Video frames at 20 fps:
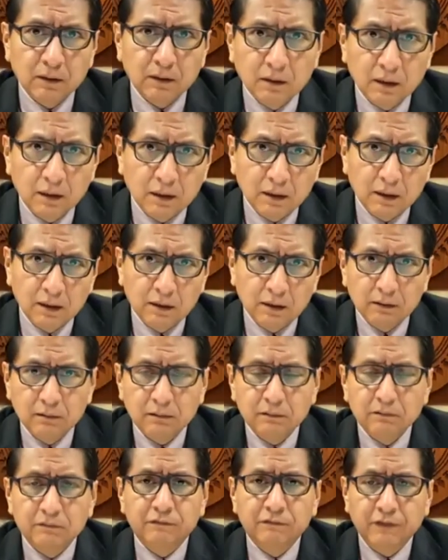are
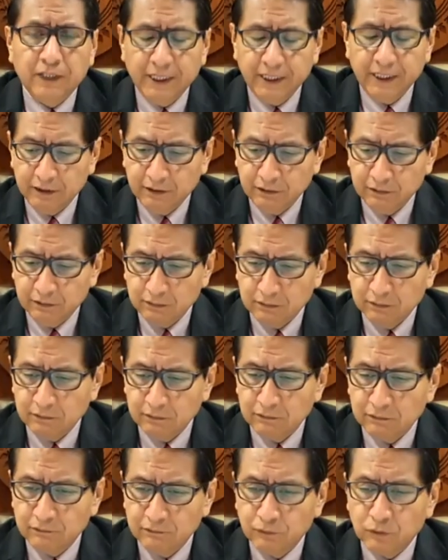fighting
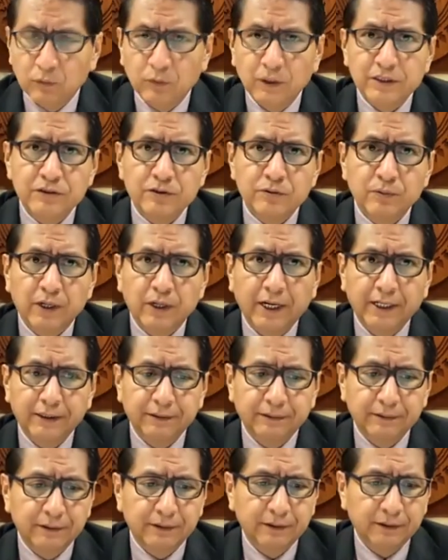for what's right
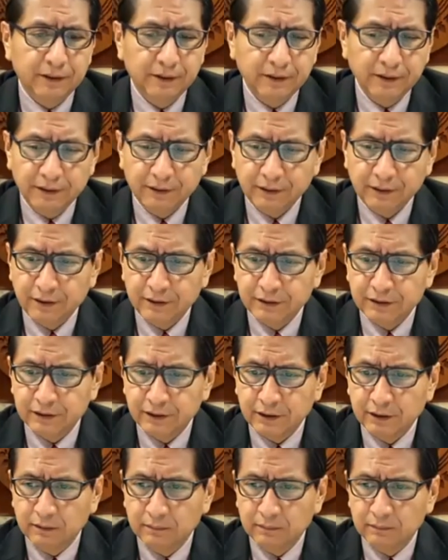in Indian
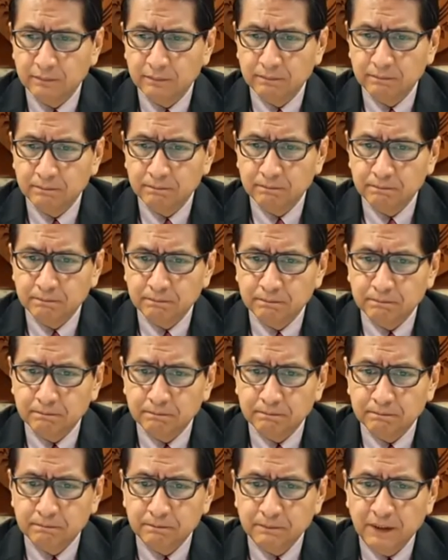country.
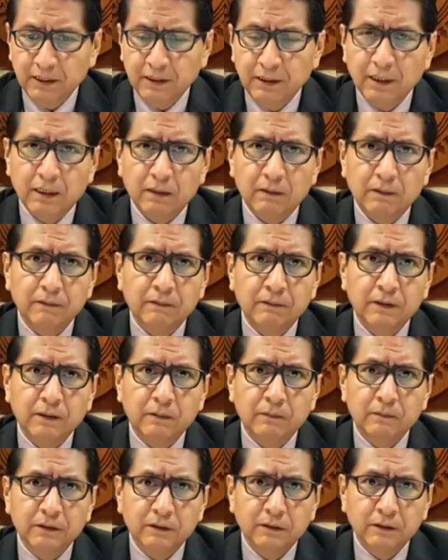And now I
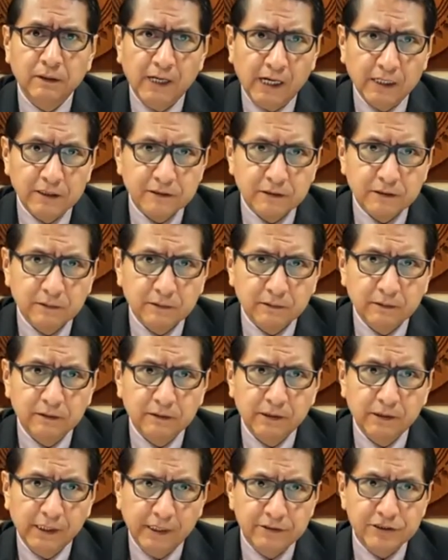think with the national
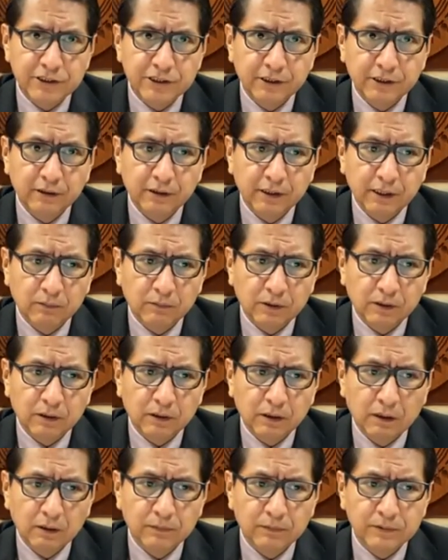attention that we're
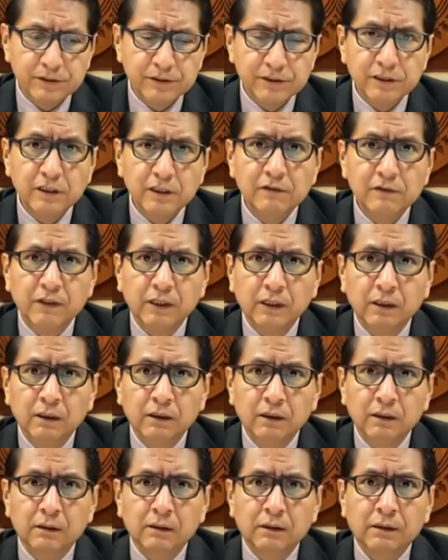all receiving,
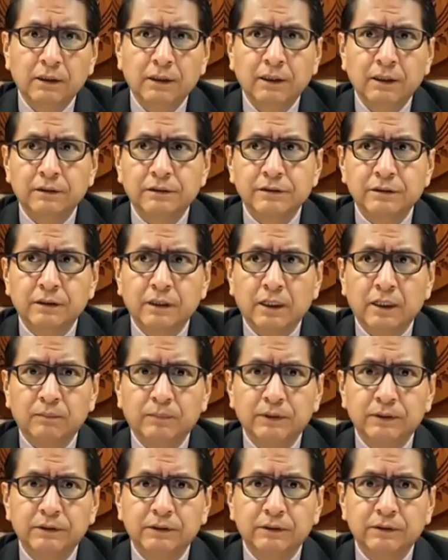here's an
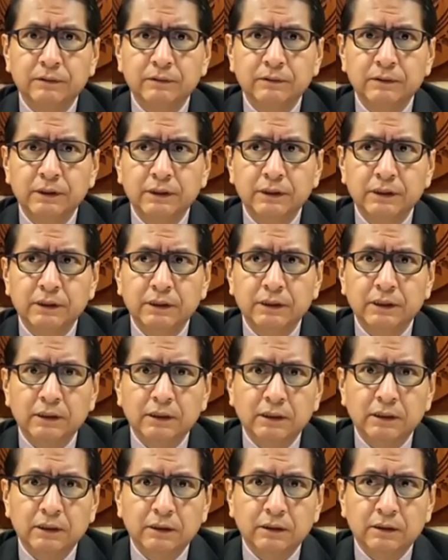opportunity
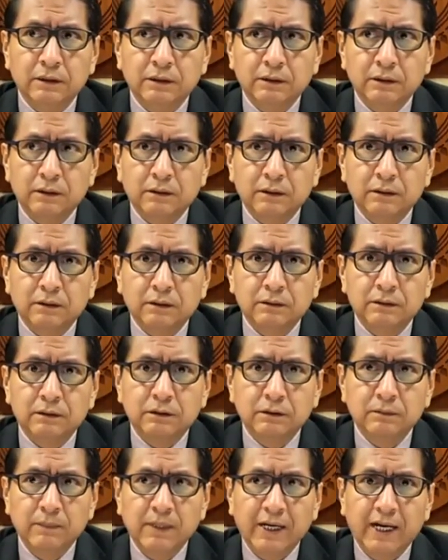
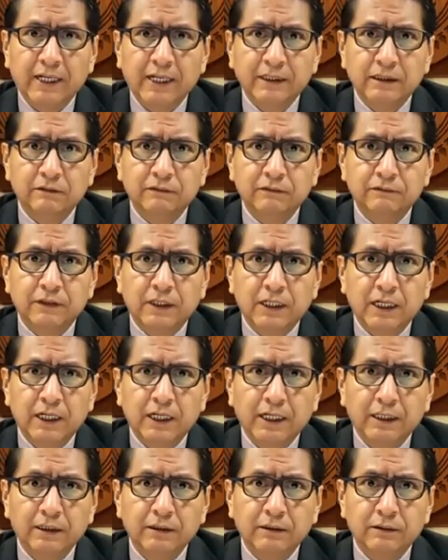to
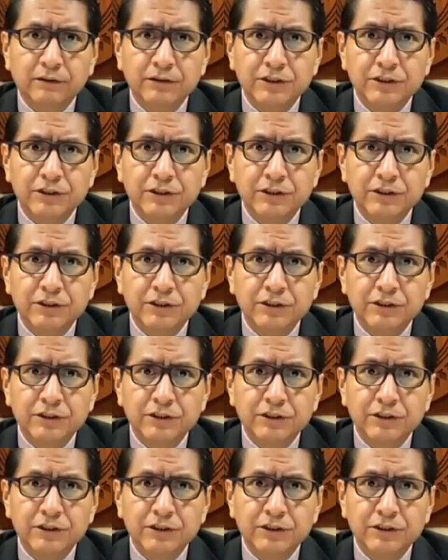magnify the